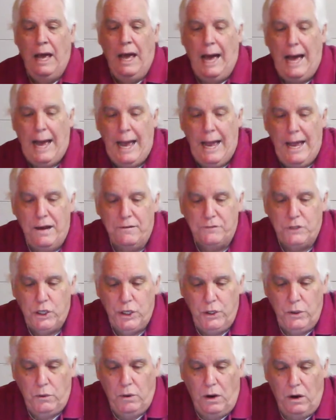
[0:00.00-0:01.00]
I have
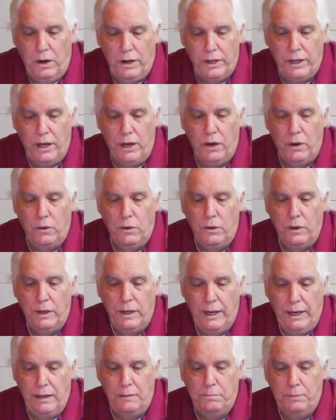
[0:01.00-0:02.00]
two audio
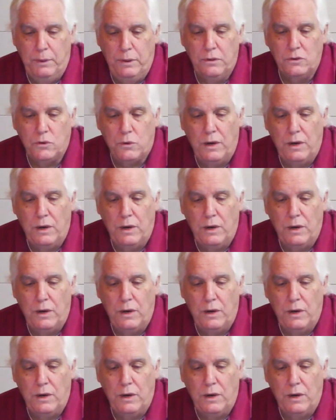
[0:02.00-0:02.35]
inputs